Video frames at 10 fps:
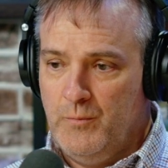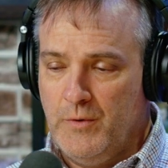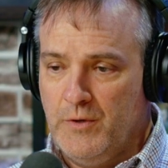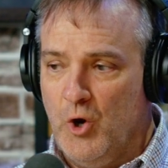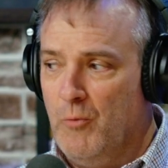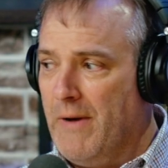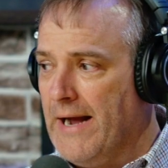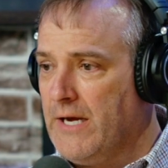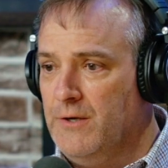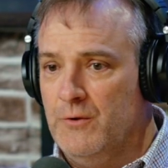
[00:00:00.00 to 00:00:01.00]
go
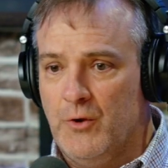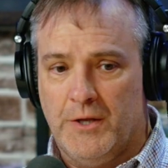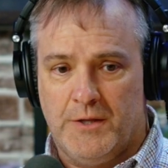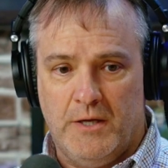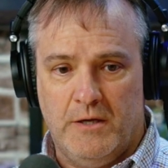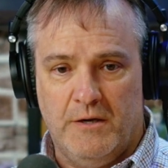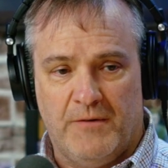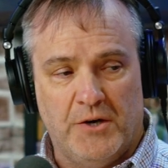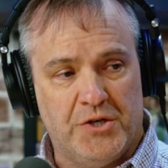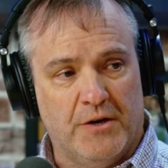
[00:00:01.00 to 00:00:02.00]
back and look at the
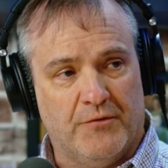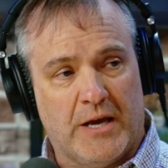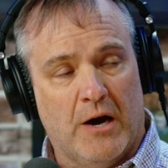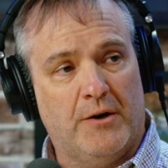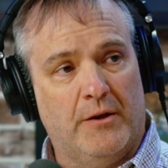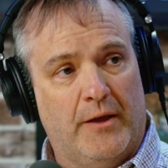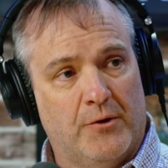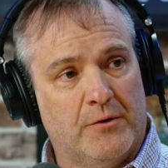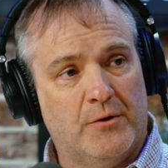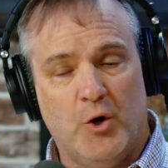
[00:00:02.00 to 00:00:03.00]
invention of the
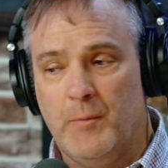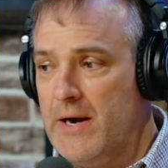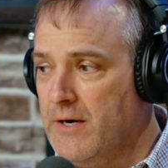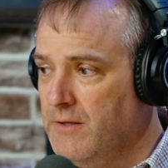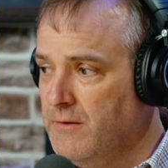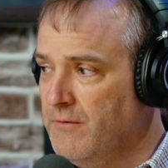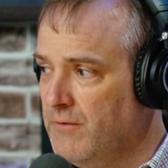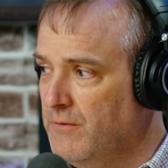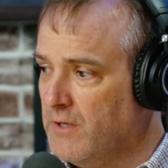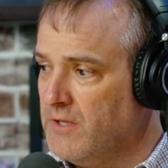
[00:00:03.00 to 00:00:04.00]
calculator. Go back and then
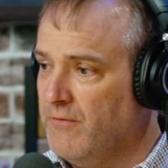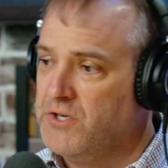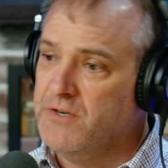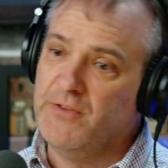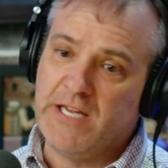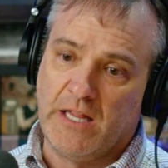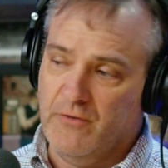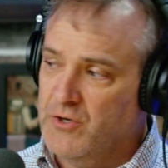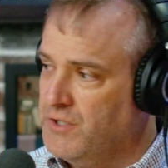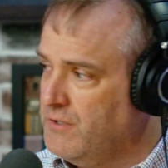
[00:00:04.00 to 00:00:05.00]
look at the invention of the television